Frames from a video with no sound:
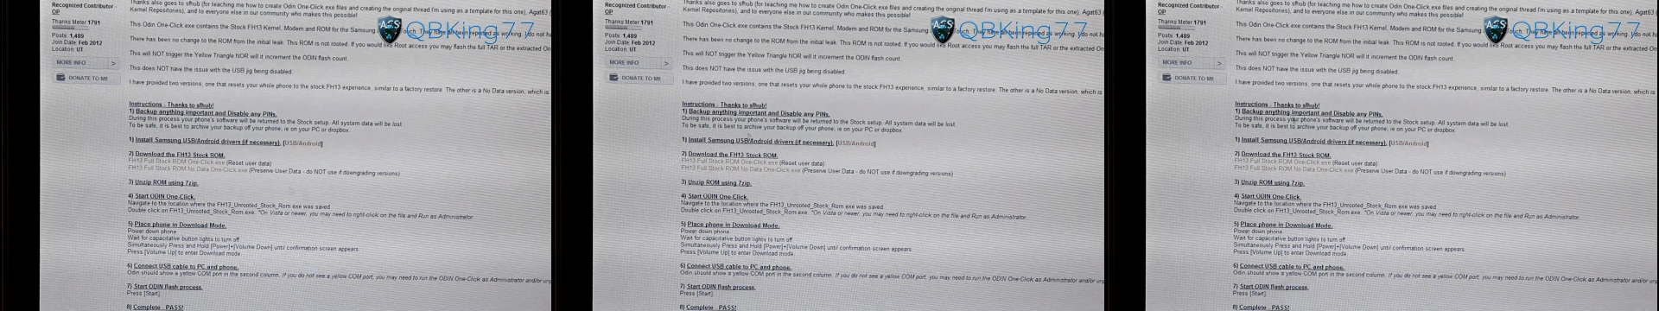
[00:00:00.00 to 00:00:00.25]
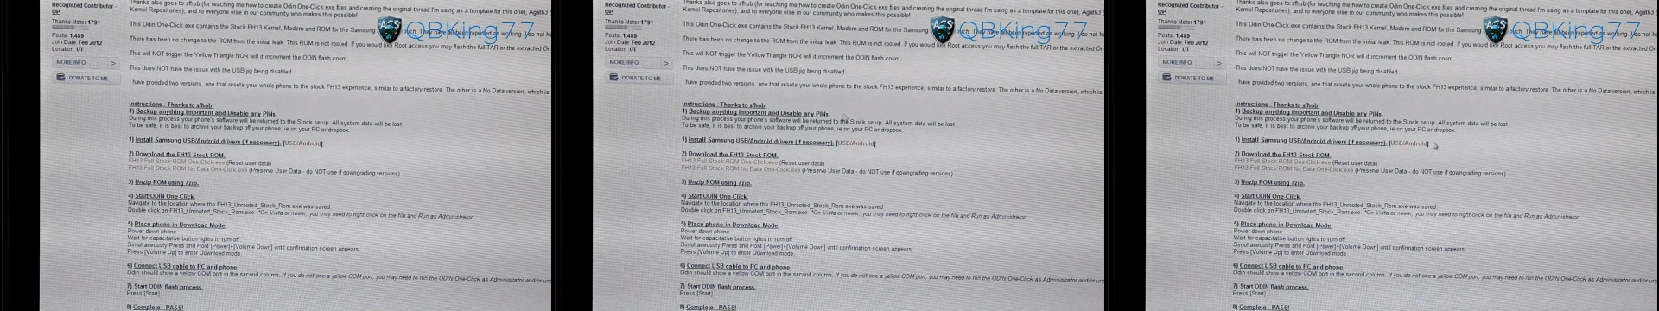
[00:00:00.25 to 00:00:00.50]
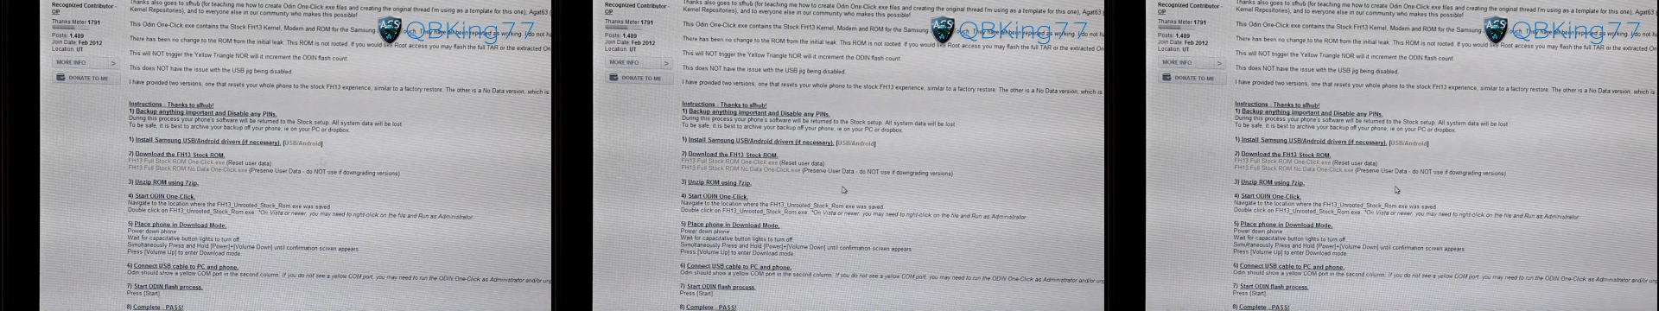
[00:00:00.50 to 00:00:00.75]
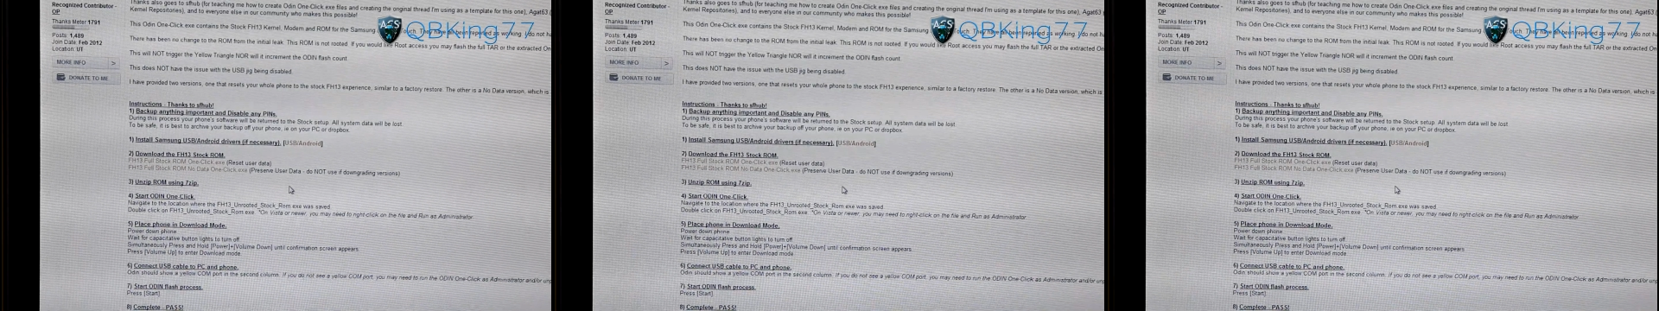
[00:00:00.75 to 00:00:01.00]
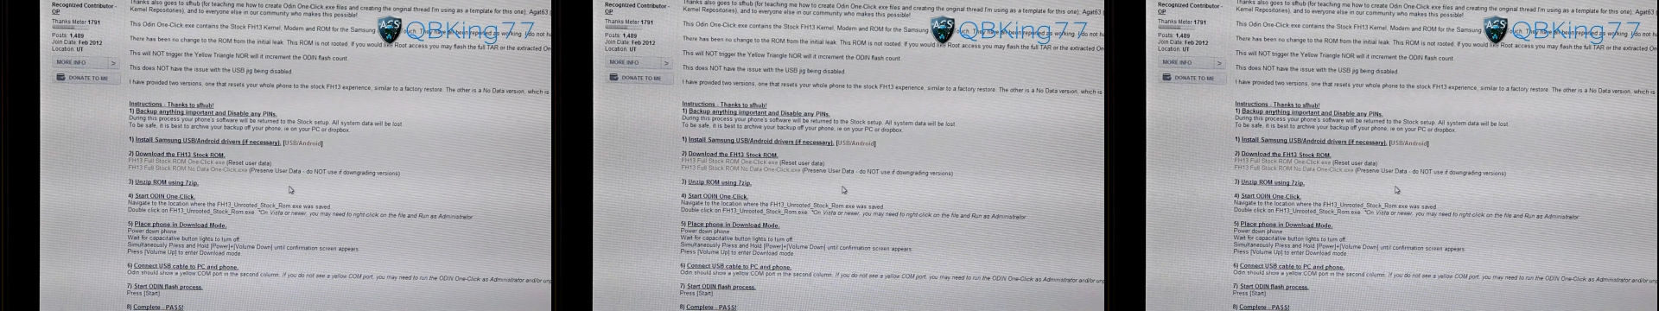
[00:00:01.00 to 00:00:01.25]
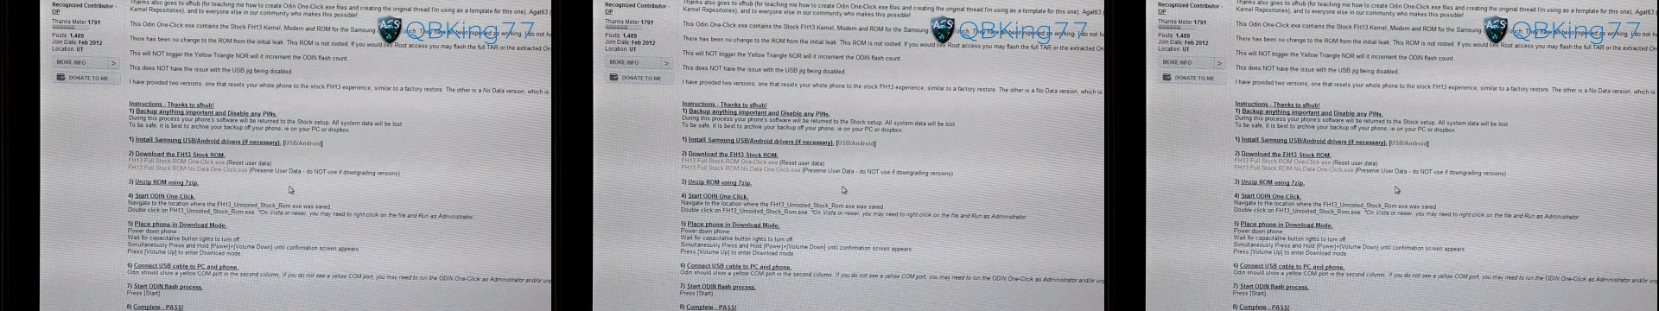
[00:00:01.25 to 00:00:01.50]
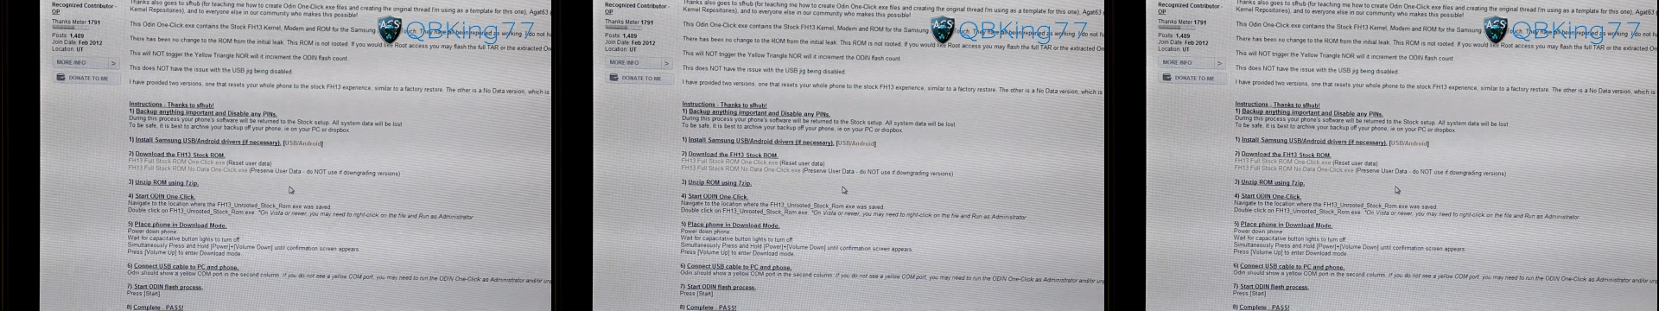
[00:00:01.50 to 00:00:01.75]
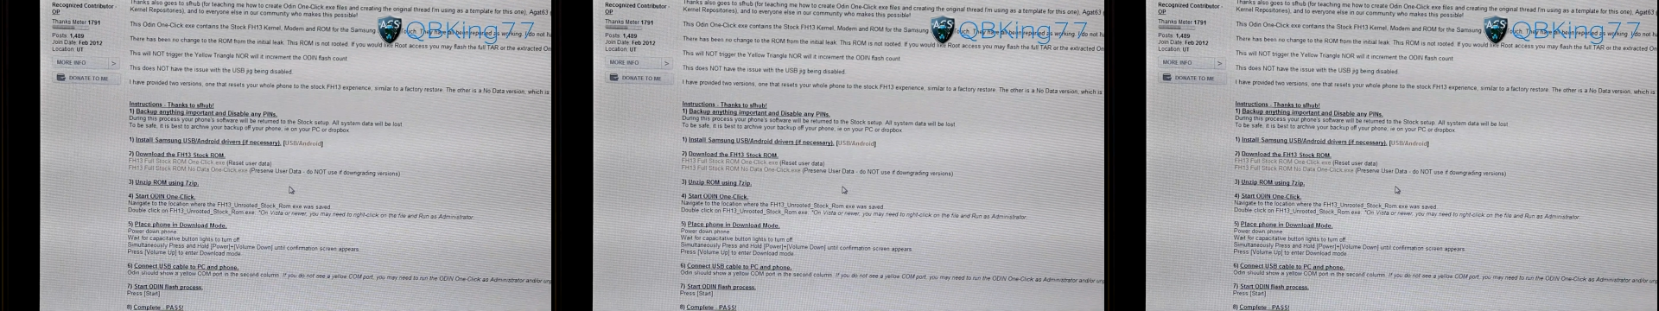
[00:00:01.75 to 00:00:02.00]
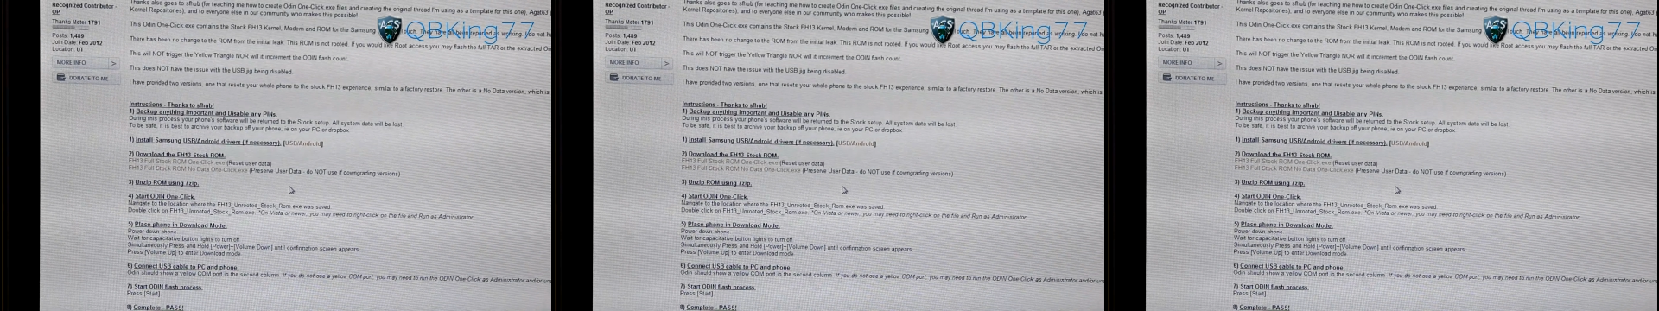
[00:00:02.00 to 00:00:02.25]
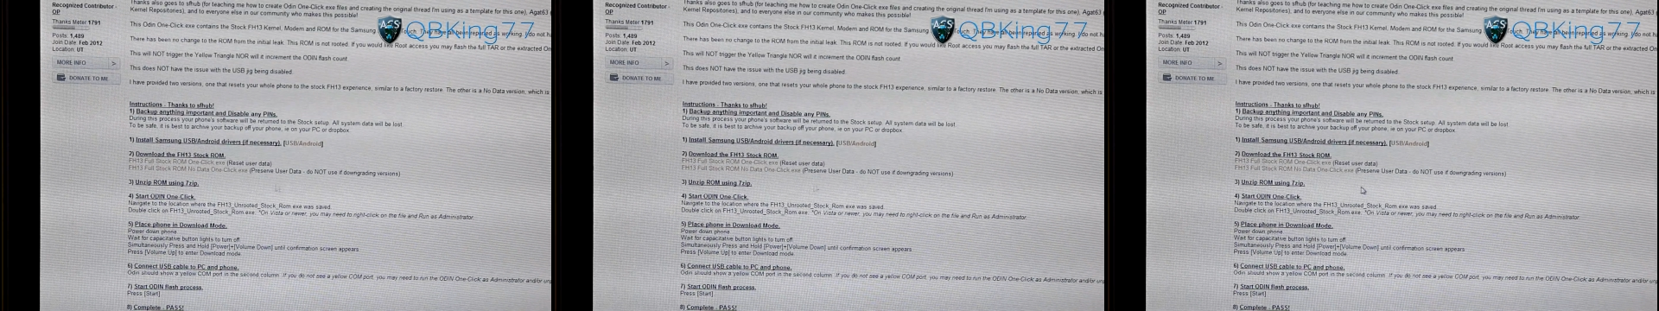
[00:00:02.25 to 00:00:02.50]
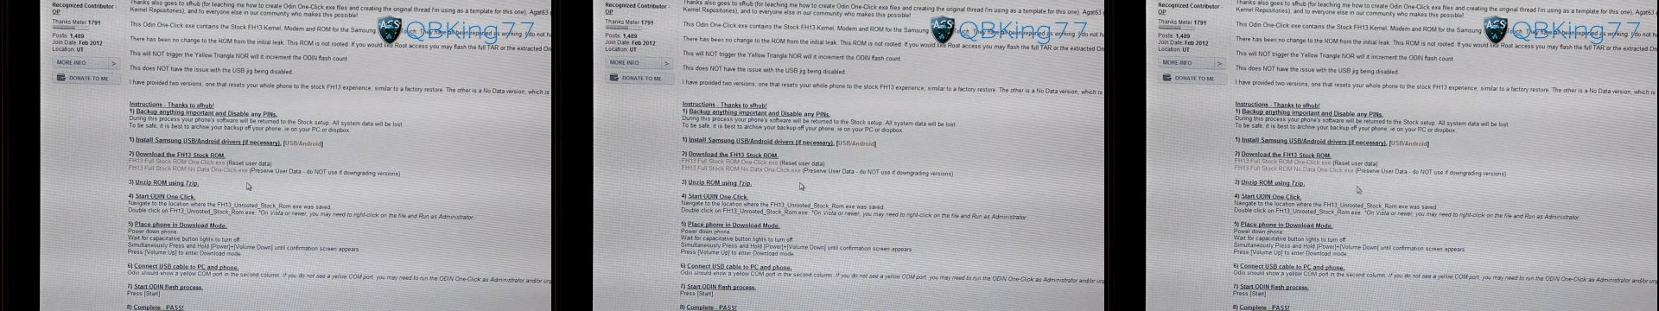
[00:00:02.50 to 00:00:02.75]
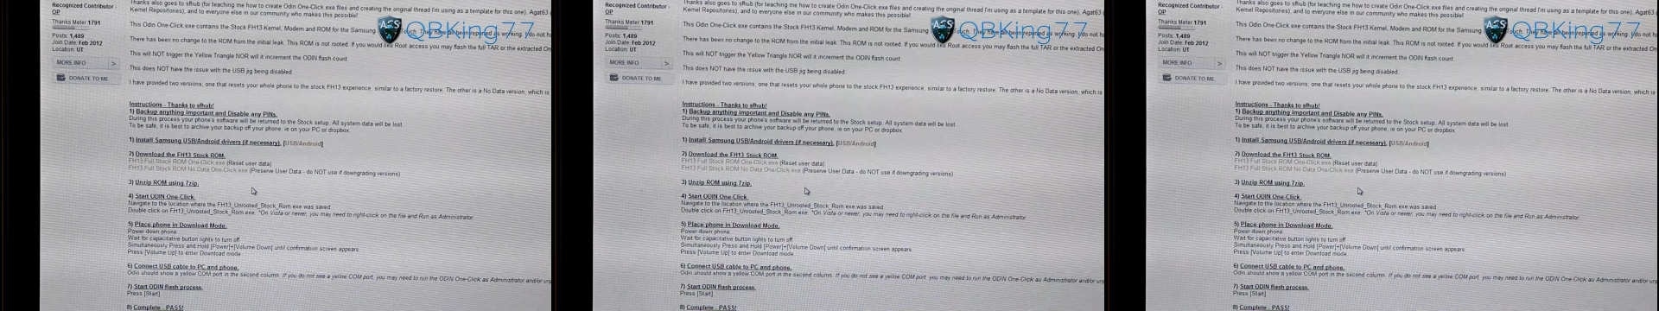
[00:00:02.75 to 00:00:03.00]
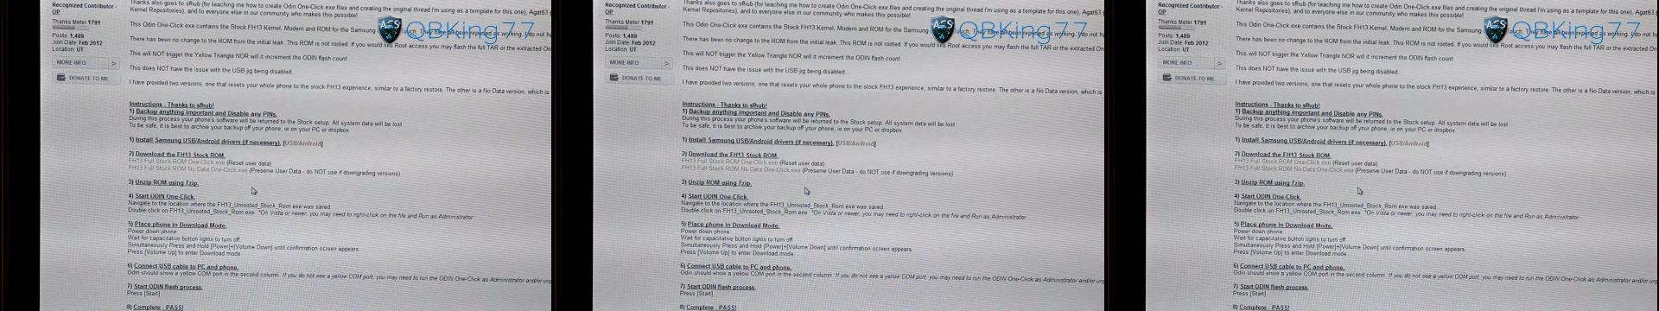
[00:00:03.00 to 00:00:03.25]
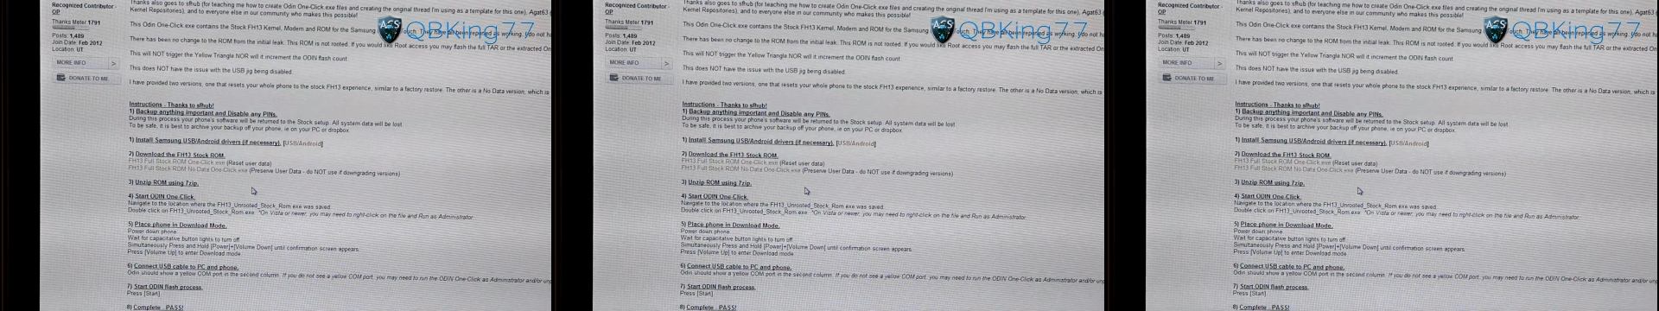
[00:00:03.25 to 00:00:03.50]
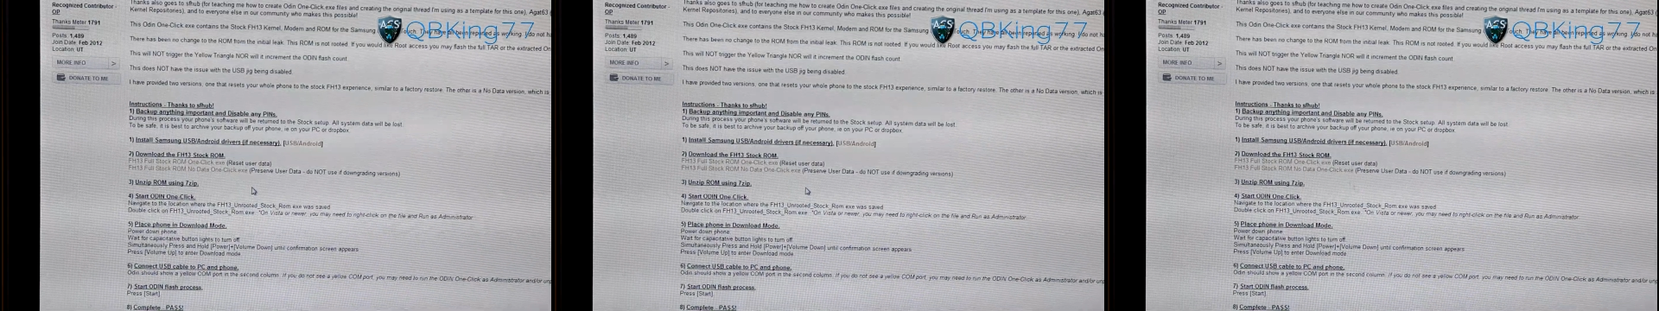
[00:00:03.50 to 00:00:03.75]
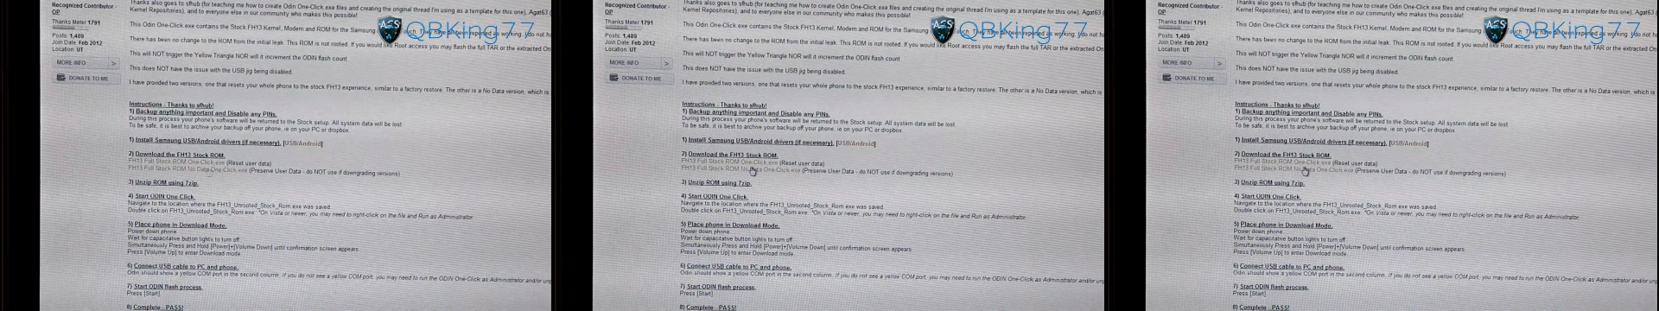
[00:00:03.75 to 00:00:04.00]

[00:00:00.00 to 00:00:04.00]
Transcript: [unreadable: no face in view]